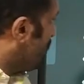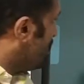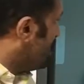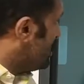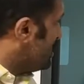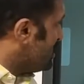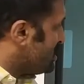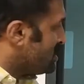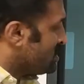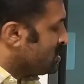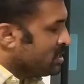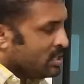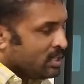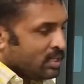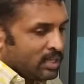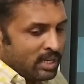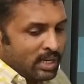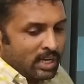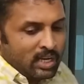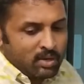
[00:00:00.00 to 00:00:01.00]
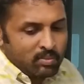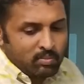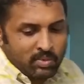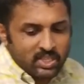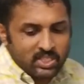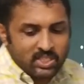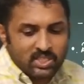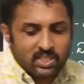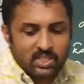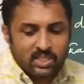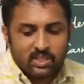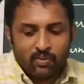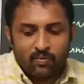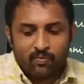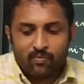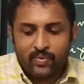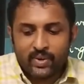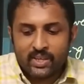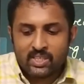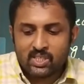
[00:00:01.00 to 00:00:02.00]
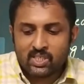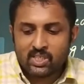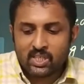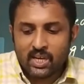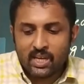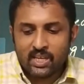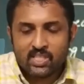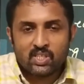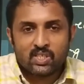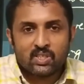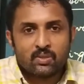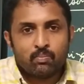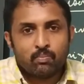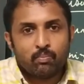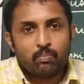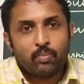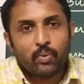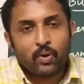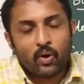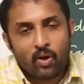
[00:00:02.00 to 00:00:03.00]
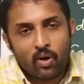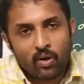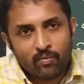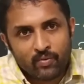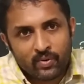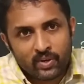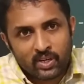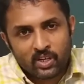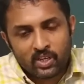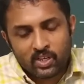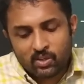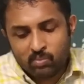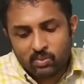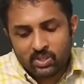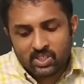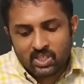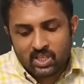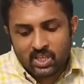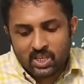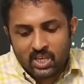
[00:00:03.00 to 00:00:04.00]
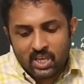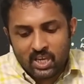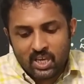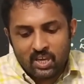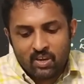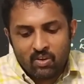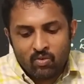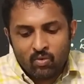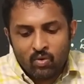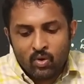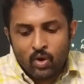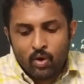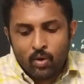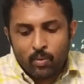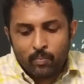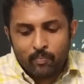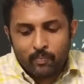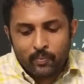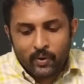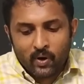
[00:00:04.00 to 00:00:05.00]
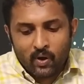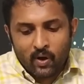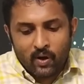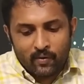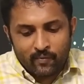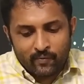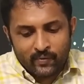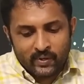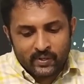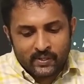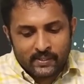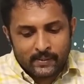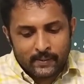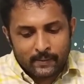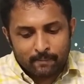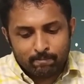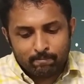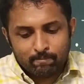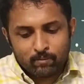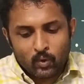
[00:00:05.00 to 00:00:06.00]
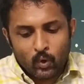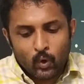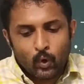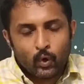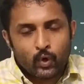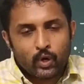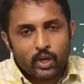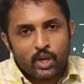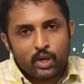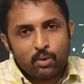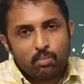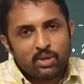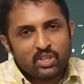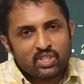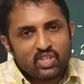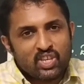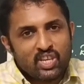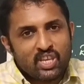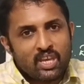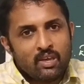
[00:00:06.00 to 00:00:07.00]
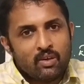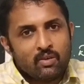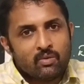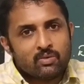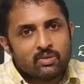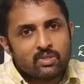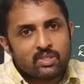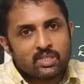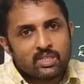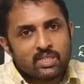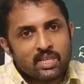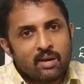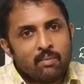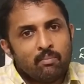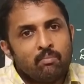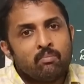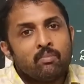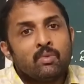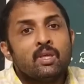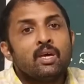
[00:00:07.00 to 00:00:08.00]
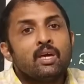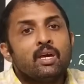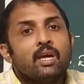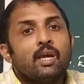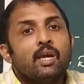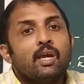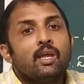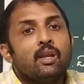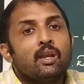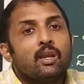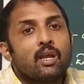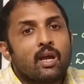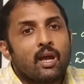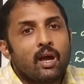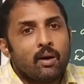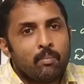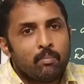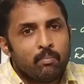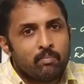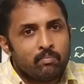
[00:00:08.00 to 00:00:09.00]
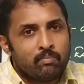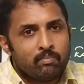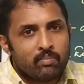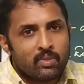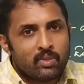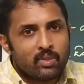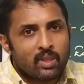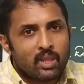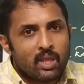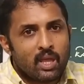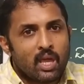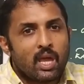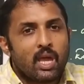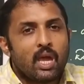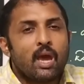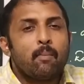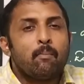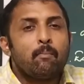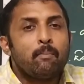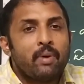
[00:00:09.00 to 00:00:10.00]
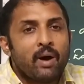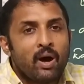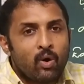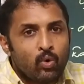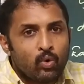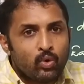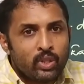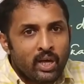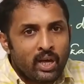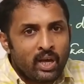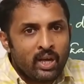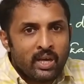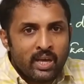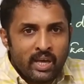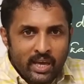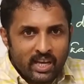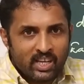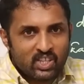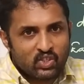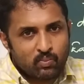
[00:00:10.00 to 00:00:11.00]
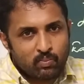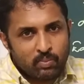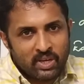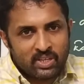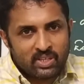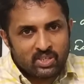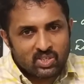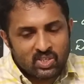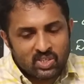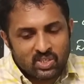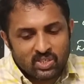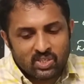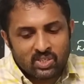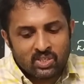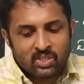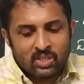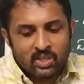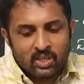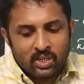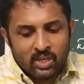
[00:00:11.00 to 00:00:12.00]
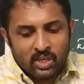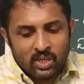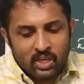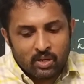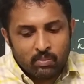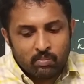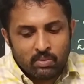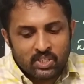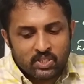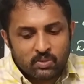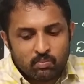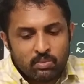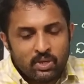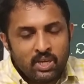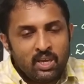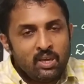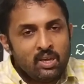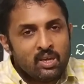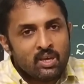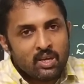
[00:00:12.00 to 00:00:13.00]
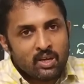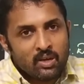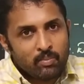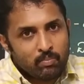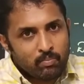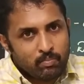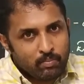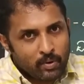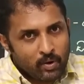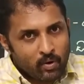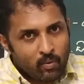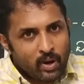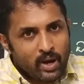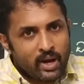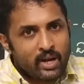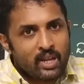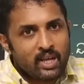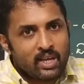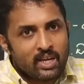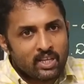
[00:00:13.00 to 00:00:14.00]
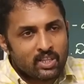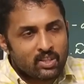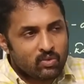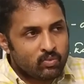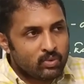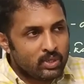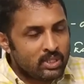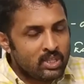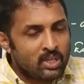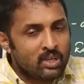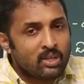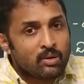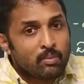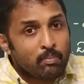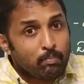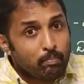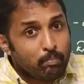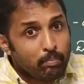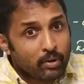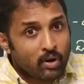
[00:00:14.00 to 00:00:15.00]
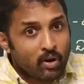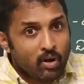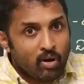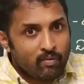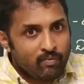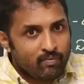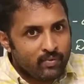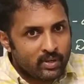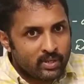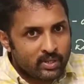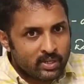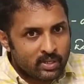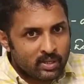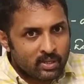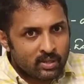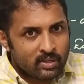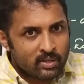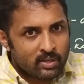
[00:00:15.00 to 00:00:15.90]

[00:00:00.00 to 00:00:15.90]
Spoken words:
is, it must fetch us profit. It must give profit, or it must give some income above the expenses. It must be providing us with profit.